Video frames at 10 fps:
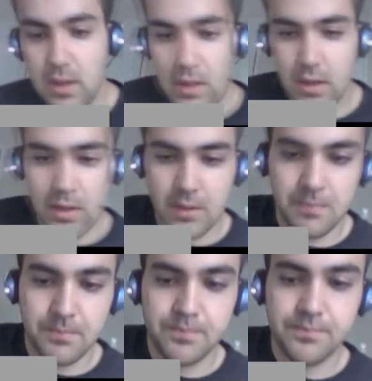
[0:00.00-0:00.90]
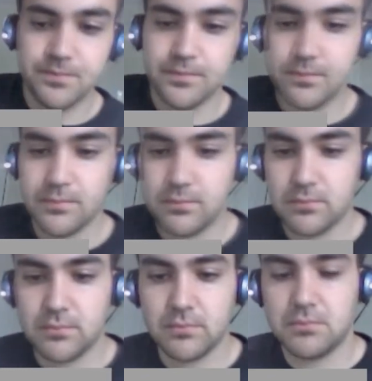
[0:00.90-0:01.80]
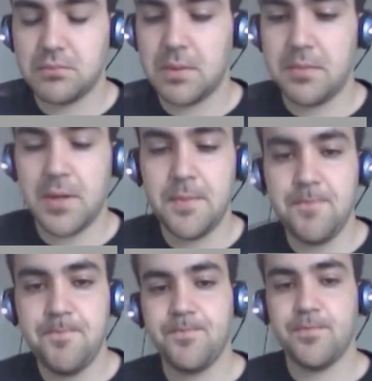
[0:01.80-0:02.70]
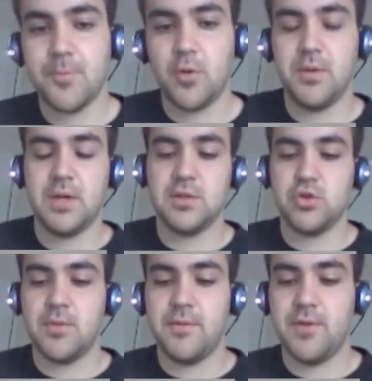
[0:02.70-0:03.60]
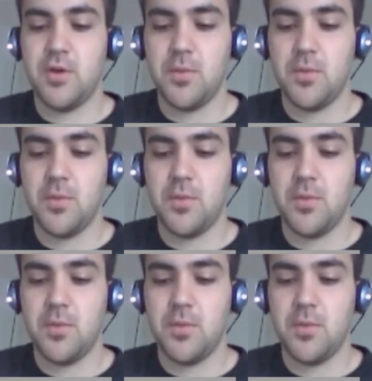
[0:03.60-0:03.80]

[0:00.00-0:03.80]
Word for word: Um, I'm done. Hope you guys enjoyed my video.